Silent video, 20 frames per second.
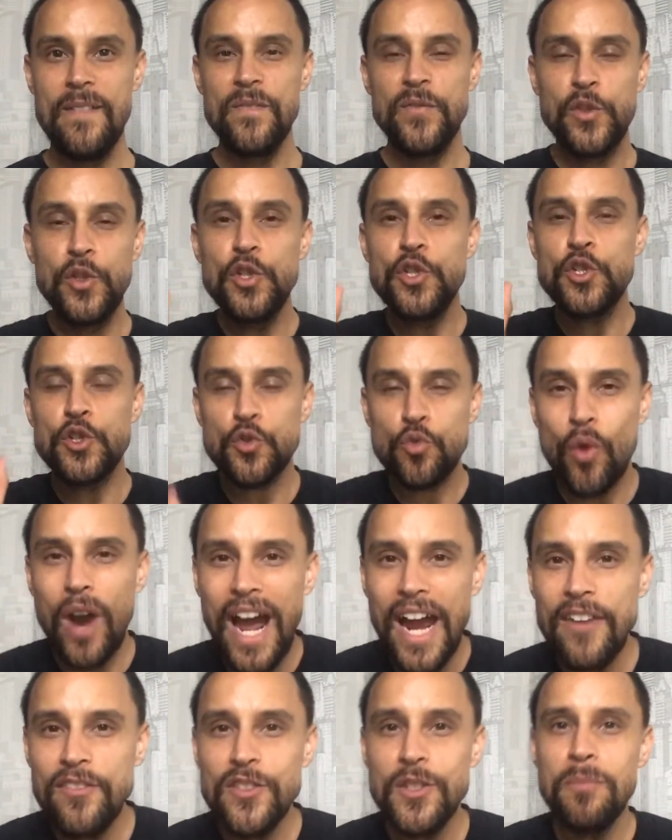to
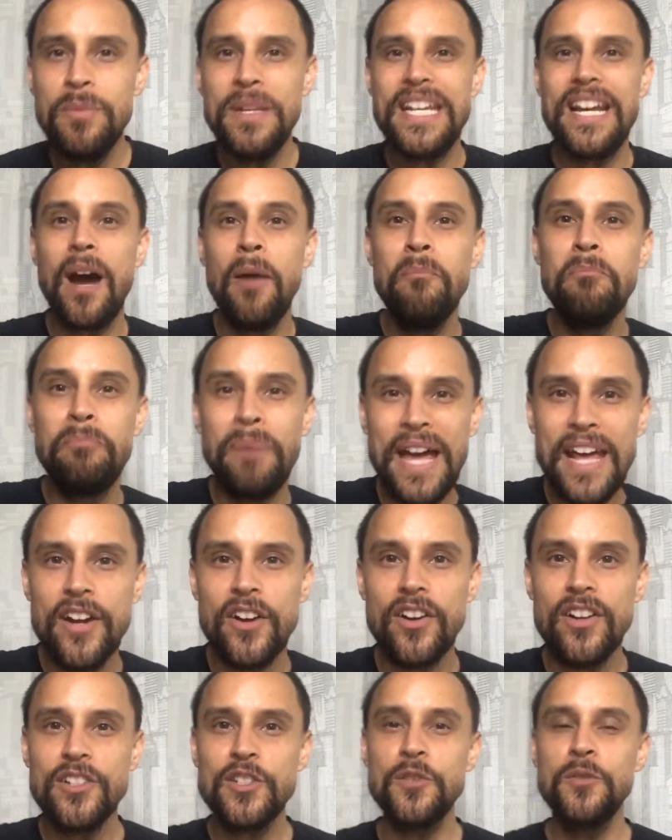strive to become
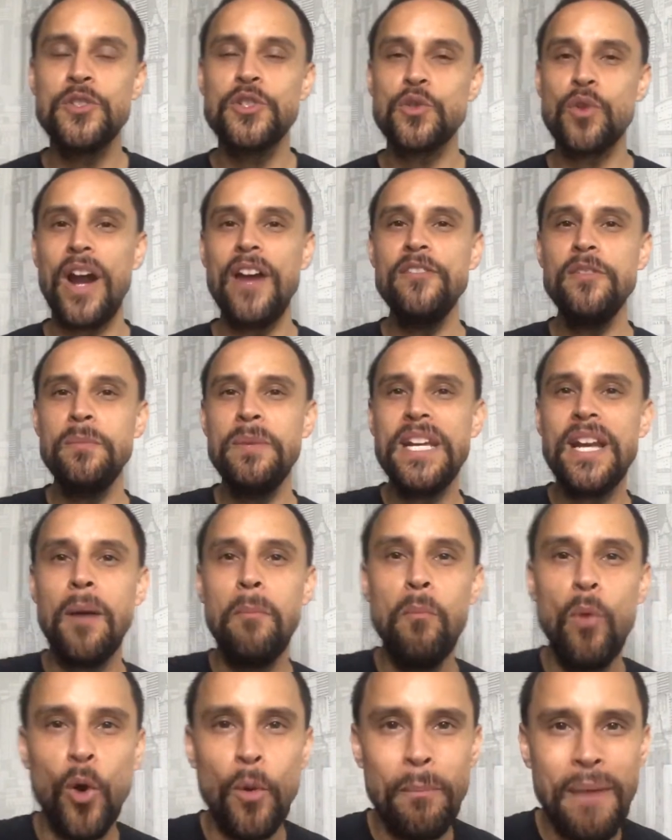better, to strive to
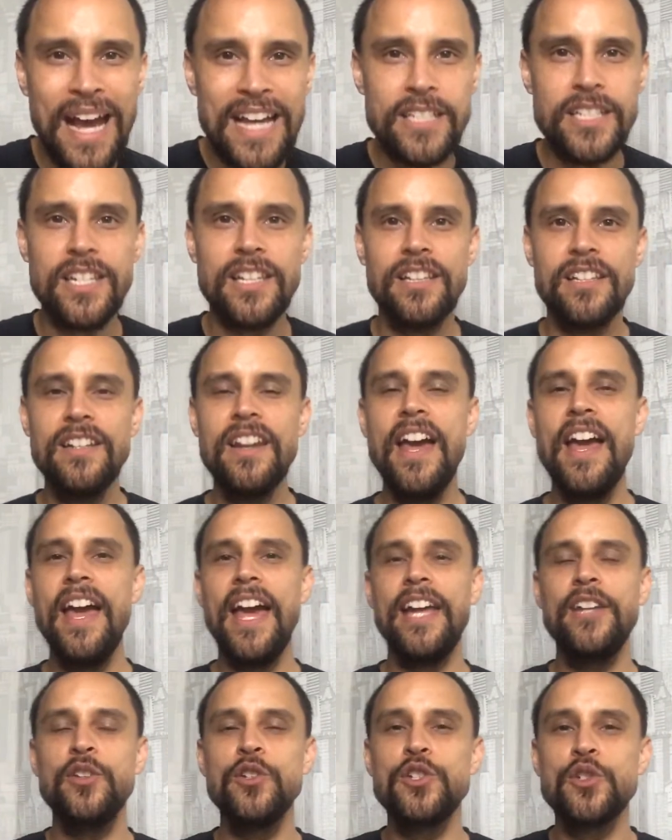become more masculine,
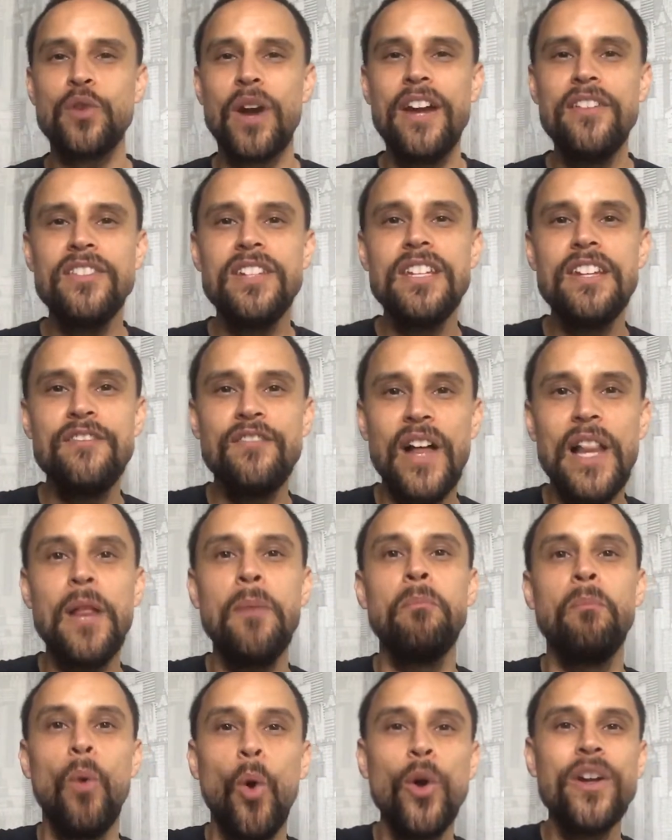and to strive to
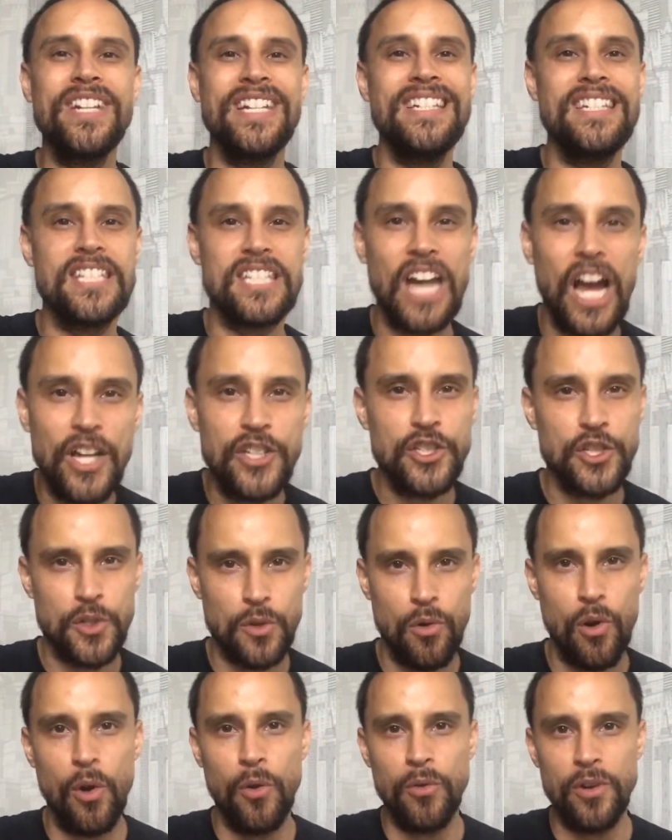develop more
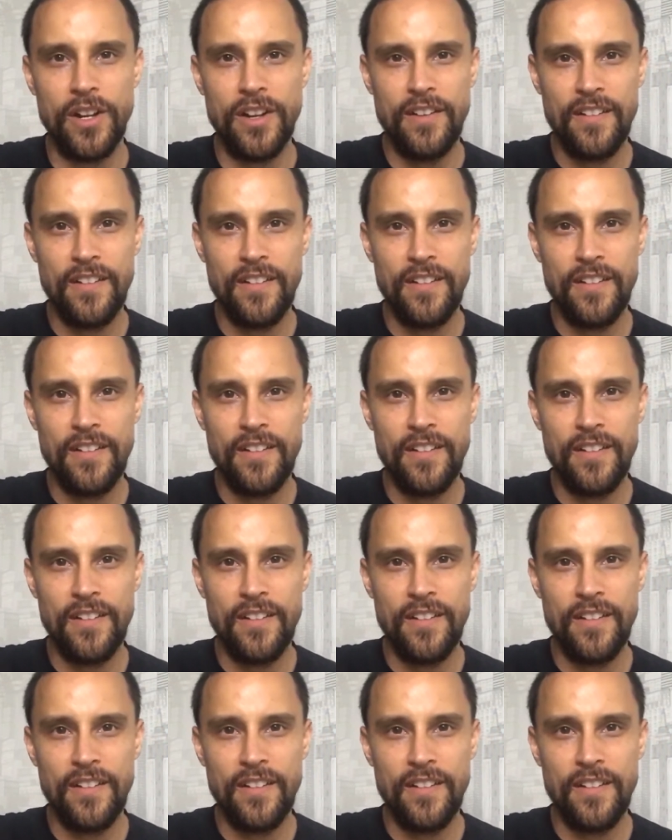testosterone.